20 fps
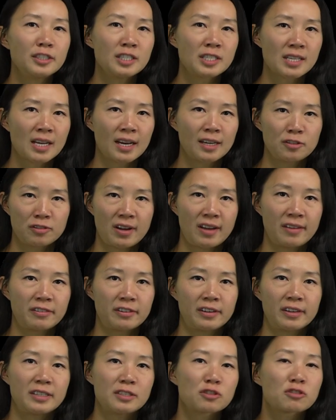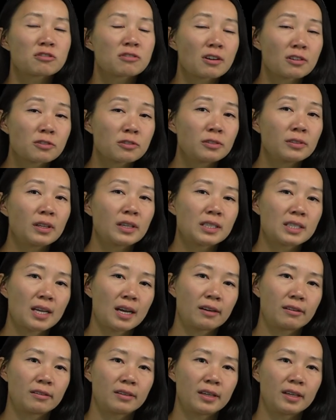design driver is structural
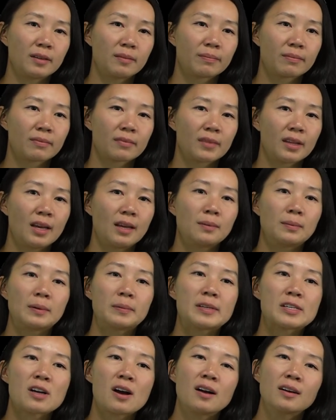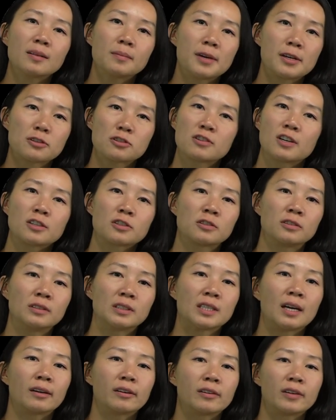integrity. And when we talk about structural
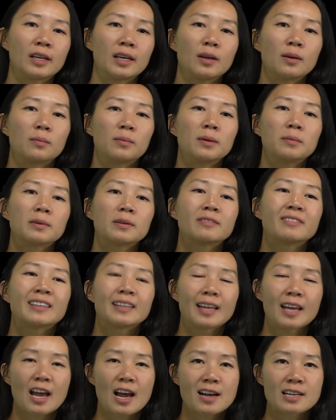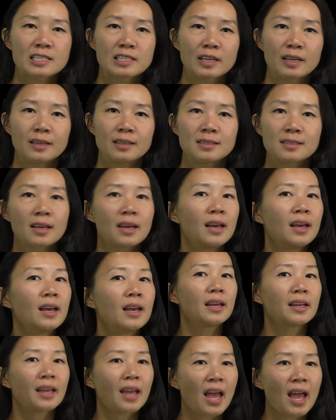integrity, what we're really asking is,
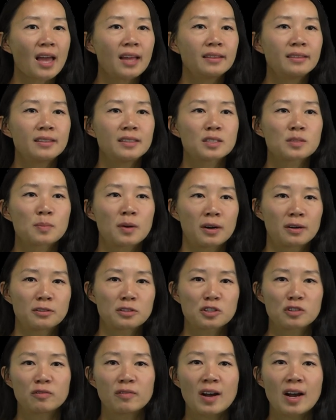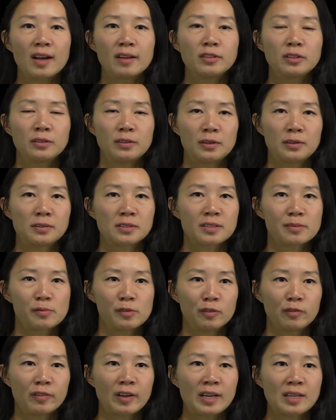can this part survive the loads it
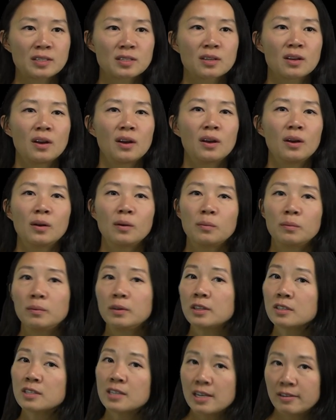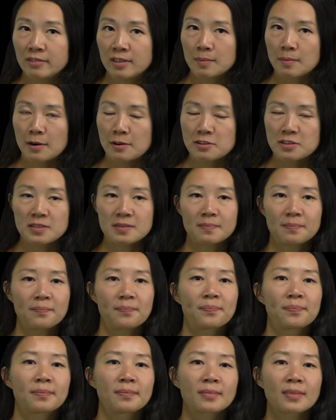will face with a safety margin?
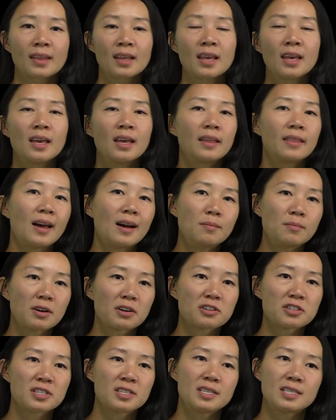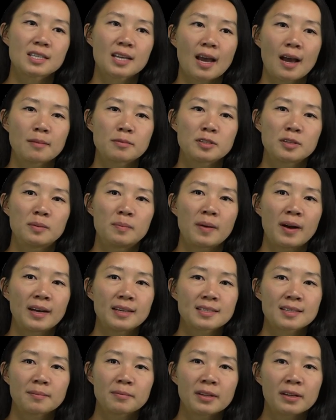That margin is captured by
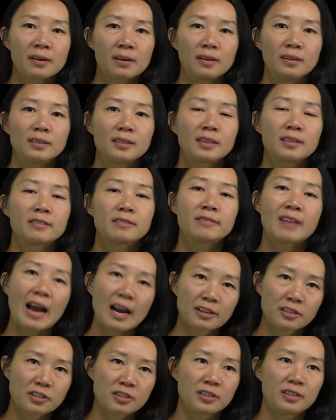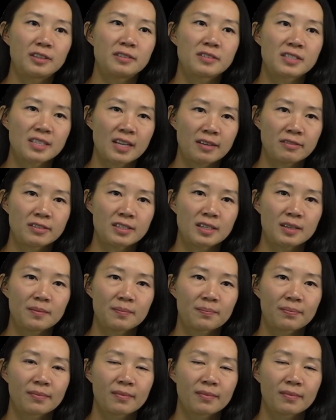something called factor of safety.